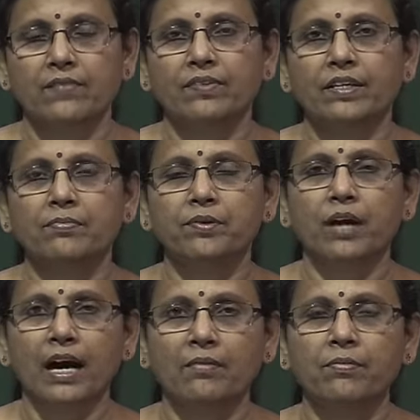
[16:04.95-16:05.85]
If you
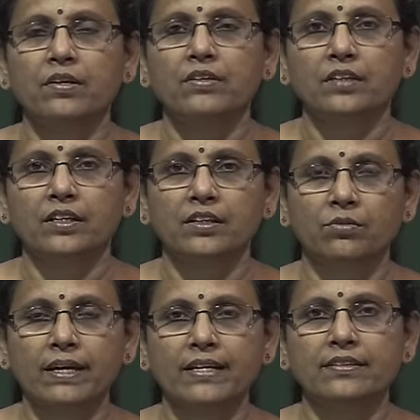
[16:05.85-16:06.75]
have certain
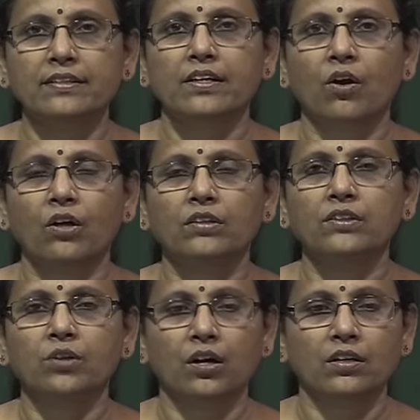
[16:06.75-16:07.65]
queries on
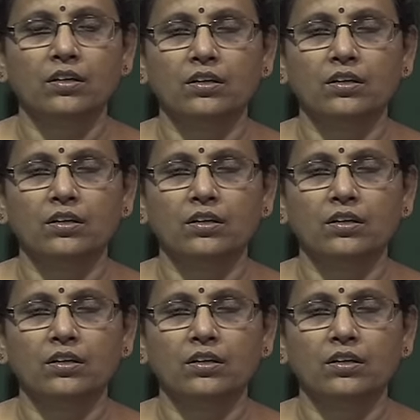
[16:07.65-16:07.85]
your